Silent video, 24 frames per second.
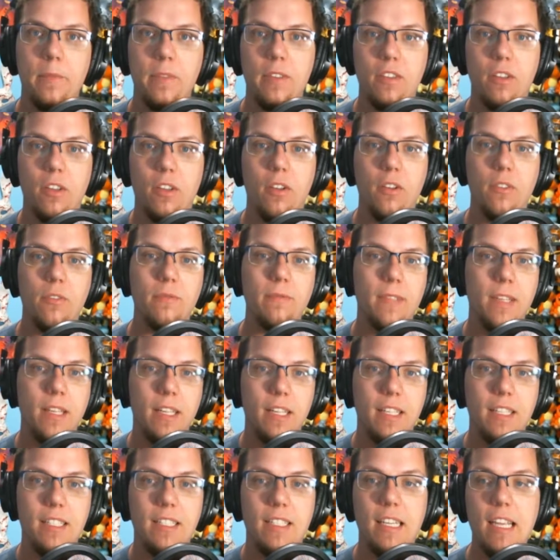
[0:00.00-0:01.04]
So,
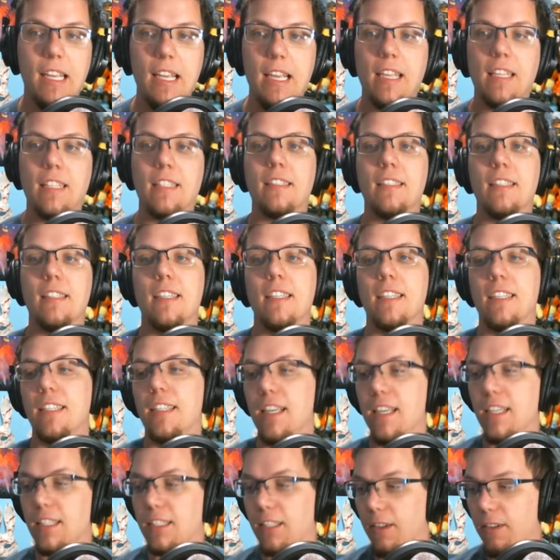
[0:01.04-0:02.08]
yes,
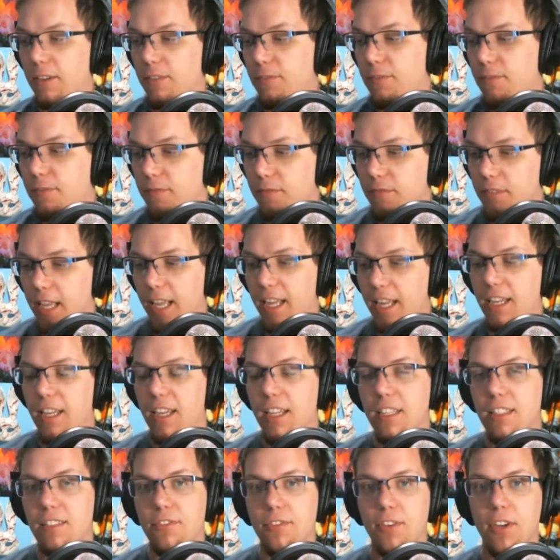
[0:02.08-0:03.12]
yes, i
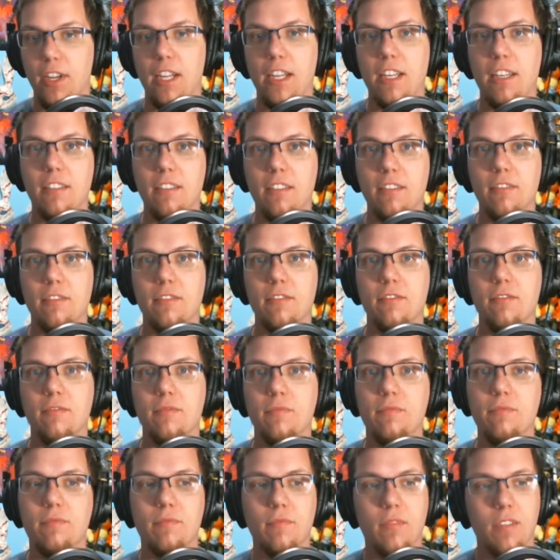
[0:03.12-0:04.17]
endless freaking
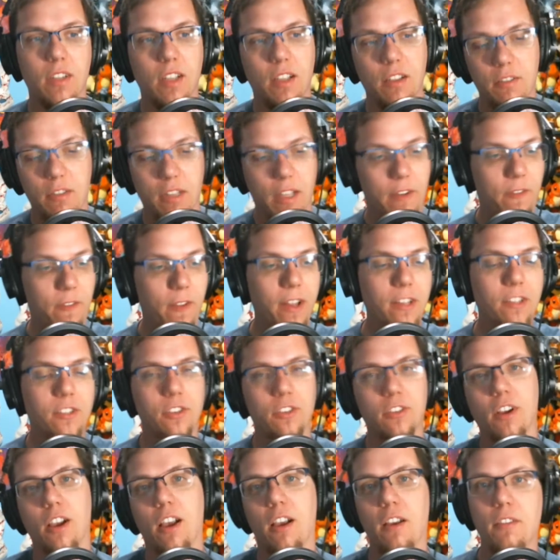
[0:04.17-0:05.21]

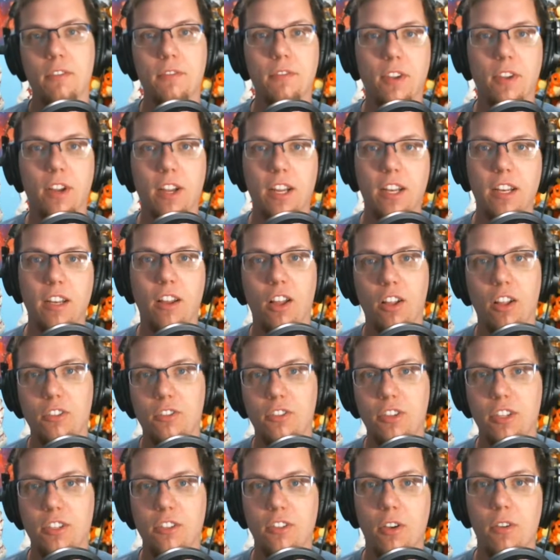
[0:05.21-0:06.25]
adventure of freaking
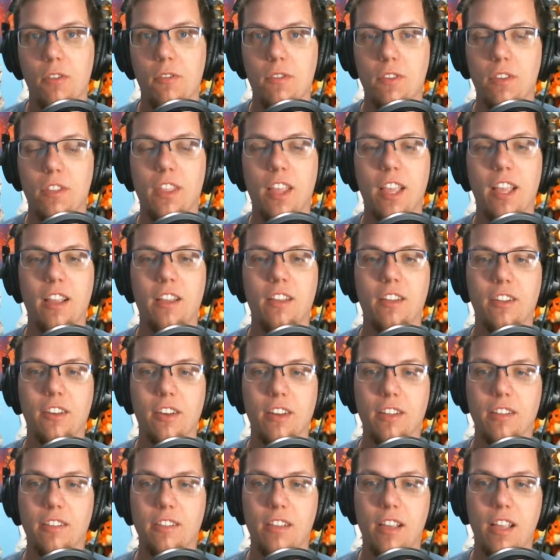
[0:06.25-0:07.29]
laundry is over. Thank
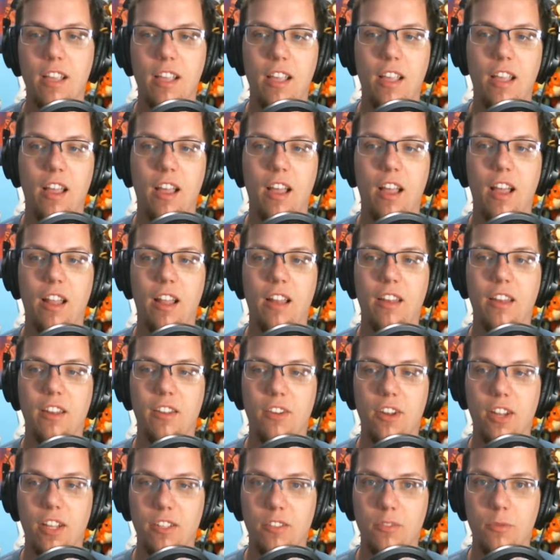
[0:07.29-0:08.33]
goodness. Uh,
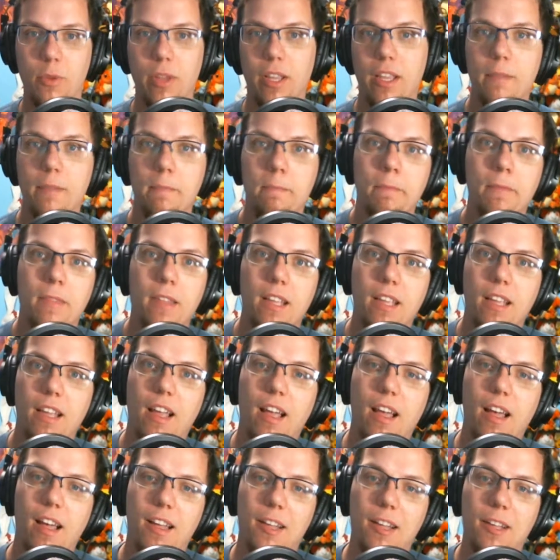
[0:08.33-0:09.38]
until next week.
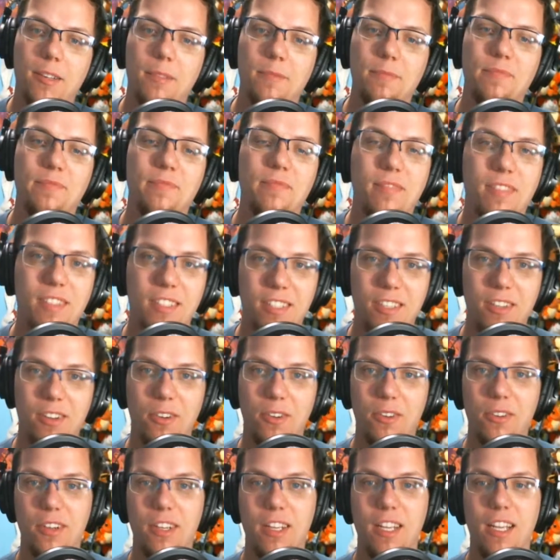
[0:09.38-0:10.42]
Um,
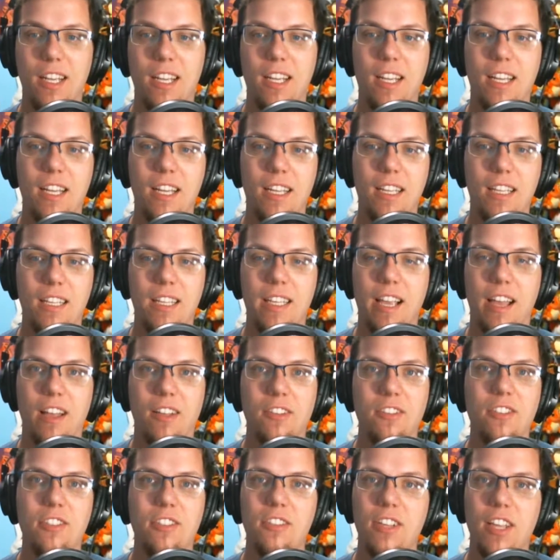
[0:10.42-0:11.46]
so, yeah,
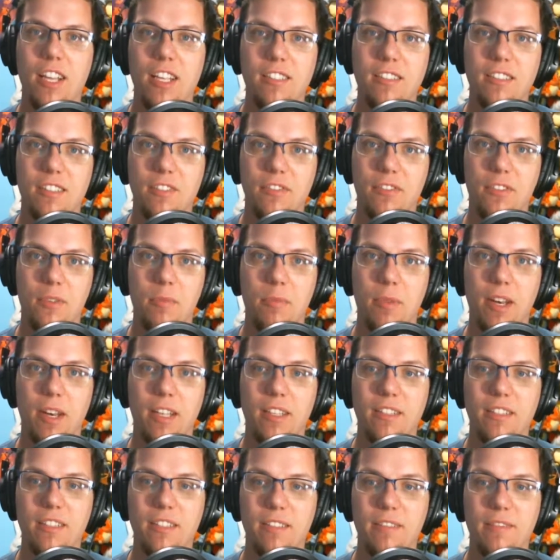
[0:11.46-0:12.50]
I'll see you guys in a few
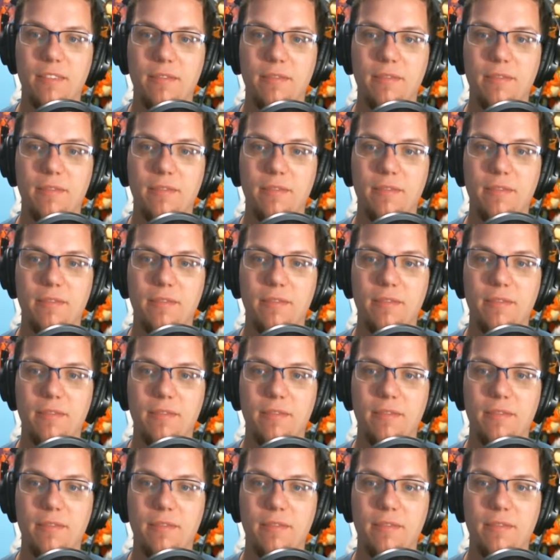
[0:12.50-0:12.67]
minutes.